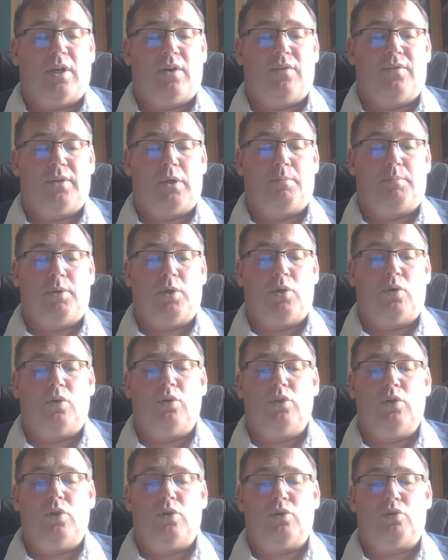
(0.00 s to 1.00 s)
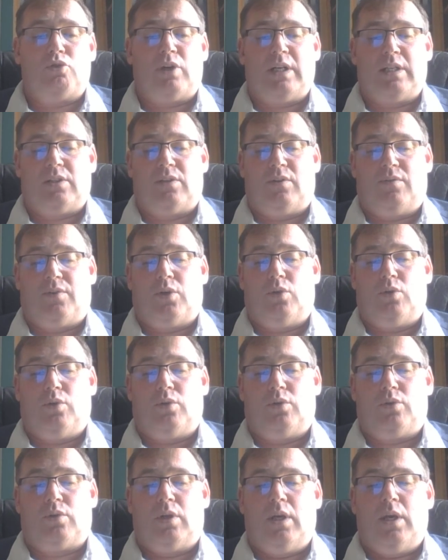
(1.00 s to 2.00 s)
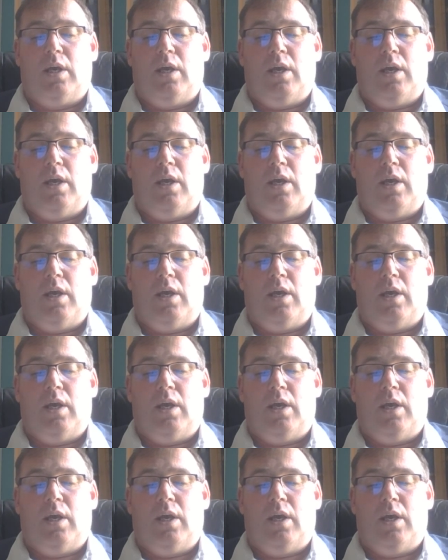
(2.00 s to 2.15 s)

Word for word: covered up your, all your tracks, of course.